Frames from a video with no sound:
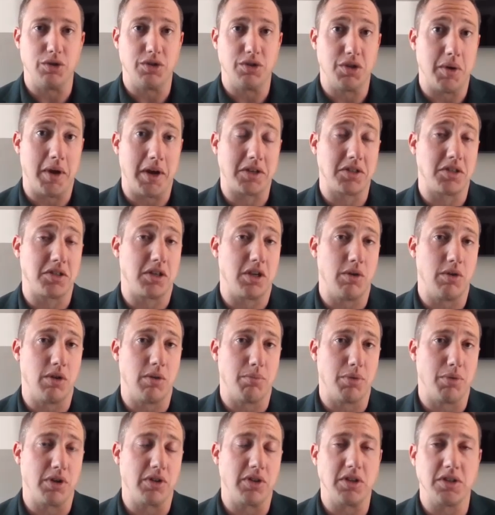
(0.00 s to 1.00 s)
to execute and
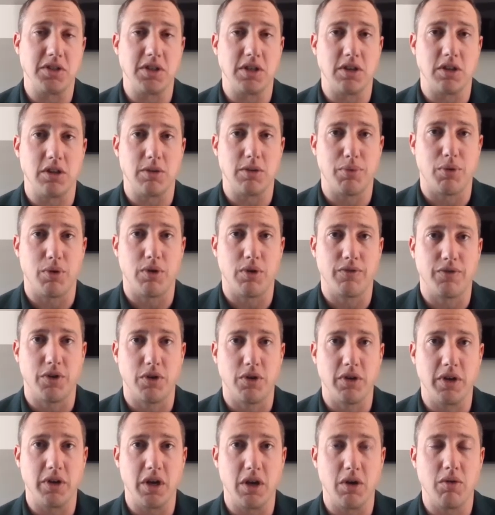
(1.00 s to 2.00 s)
bring these into the
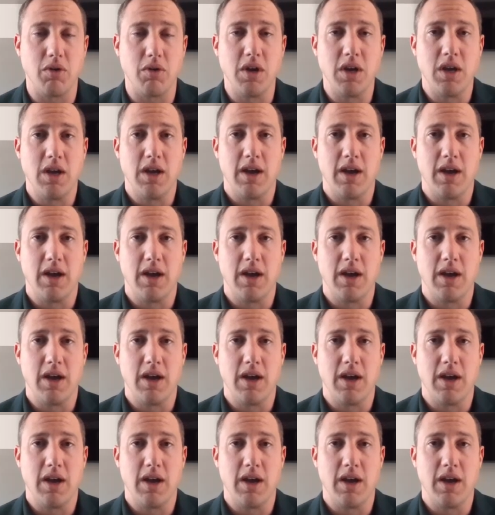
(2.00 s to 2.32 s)
portfolio.